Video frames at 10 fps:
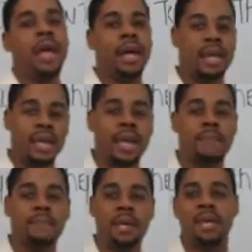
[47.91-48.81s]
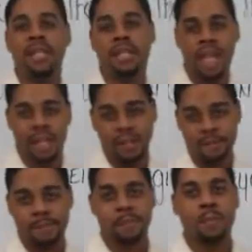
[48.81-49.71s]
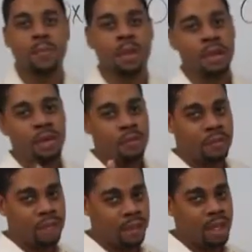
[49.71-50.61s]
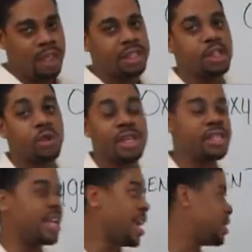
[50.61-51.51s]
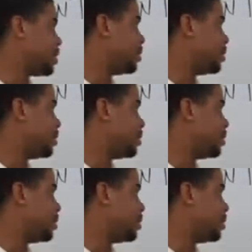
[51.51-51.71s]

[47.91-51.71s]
and can't be detected? Let's address that.